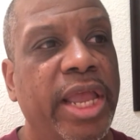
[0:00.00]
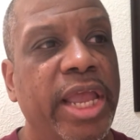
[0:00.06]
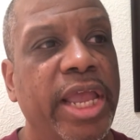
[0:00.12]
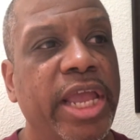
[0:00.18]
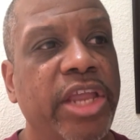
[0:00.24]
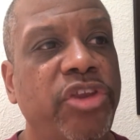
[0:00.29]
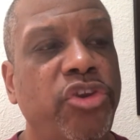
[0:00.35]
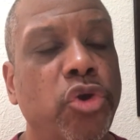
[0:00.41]

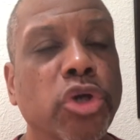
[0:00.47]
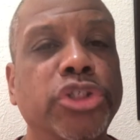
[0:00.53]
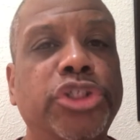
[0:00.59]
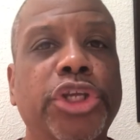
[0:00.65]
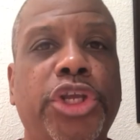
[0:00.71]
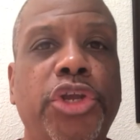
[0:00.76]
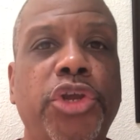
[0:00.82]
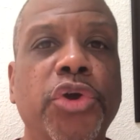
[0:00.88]
And your
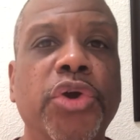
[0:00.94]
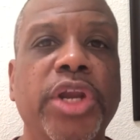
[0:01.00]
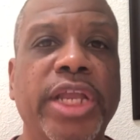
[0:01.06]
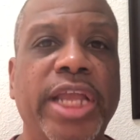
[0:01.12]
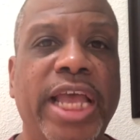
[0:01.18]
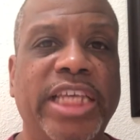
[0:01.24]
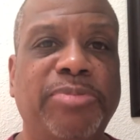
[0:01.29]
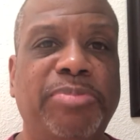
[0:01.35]

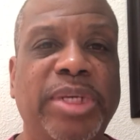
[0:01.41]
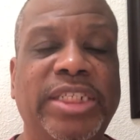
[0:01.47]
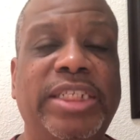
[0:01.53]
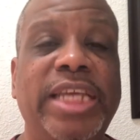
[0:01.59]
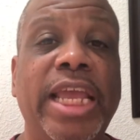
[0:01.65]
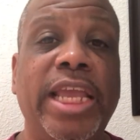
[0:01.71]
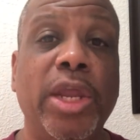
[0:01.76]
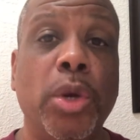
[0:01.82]
security has been
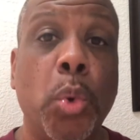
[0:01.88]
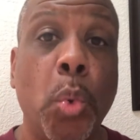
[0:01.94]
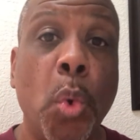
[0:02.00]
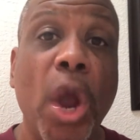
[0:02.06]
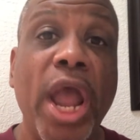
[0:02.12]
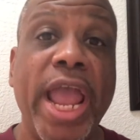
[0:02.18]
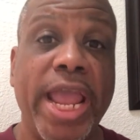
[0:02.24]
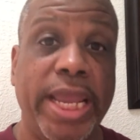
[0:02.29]
taken
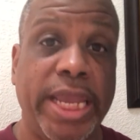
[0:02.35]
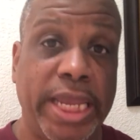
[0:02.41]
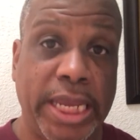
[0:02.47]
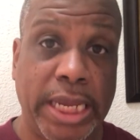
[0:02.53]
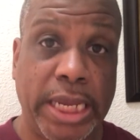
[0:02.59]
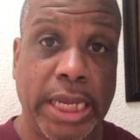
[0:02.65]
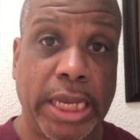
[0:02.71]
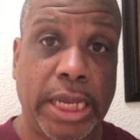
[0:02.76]
away
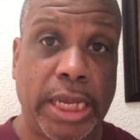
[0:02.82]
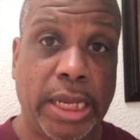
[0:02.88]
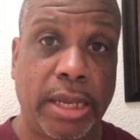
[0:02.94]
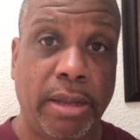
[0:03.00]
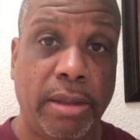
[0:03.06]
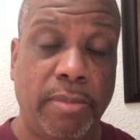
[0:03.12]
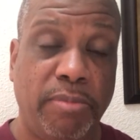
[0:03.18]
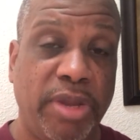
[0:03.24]

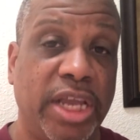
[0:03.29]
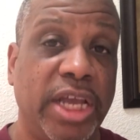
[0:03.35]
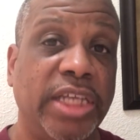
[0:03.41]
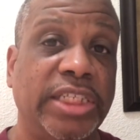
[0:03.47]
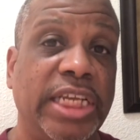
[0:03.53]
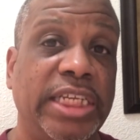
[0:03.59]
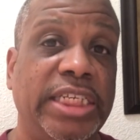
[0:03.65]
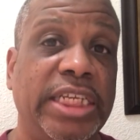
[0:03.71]

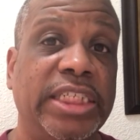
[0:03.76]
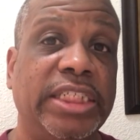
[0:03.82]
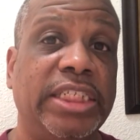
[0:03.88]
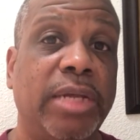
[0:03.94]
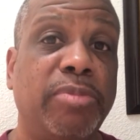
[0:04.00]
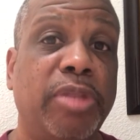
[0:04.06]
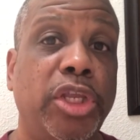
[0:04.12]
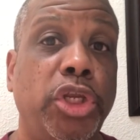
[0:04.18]
because they did
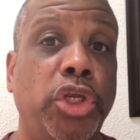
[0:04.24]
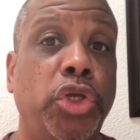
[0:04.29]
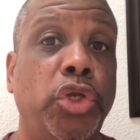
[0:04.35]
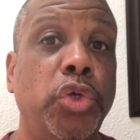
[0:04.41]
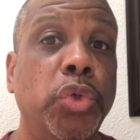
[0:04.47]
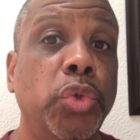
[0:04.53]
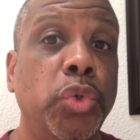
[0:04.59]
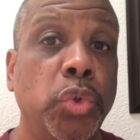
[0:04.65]
something
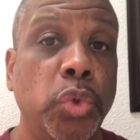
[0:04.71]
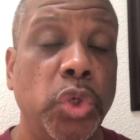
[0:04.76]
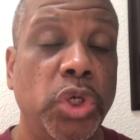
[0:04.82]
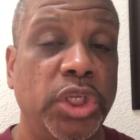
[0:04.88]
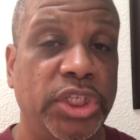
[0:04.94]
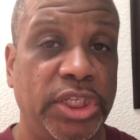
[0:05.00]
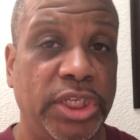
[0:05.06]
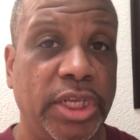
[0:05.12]
you
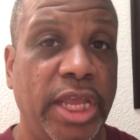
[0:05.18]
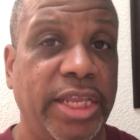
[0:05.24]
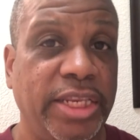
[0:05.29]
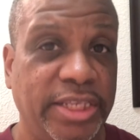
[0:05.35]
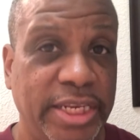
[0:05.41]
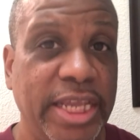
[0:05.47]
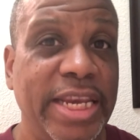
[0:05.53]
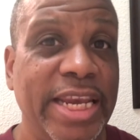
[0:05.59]

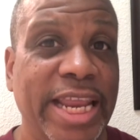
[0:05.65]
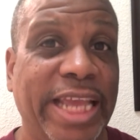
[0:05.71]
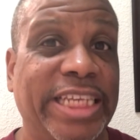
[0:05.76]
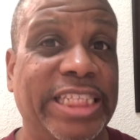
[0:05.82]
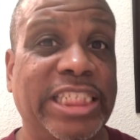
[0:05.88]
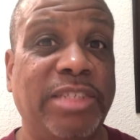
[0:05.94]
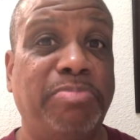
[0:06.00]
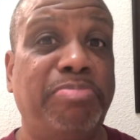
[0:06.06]
didn't
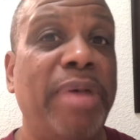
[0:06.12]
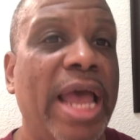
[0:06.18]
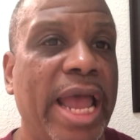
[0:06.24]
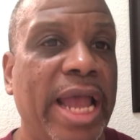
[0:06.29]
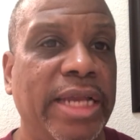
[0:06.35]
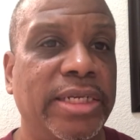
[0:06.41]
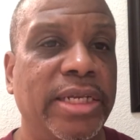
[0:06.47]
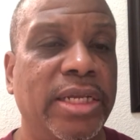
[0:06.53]

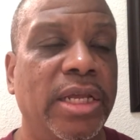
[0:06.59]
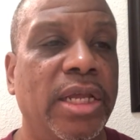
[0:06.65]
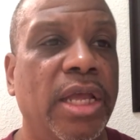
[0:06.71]
expect.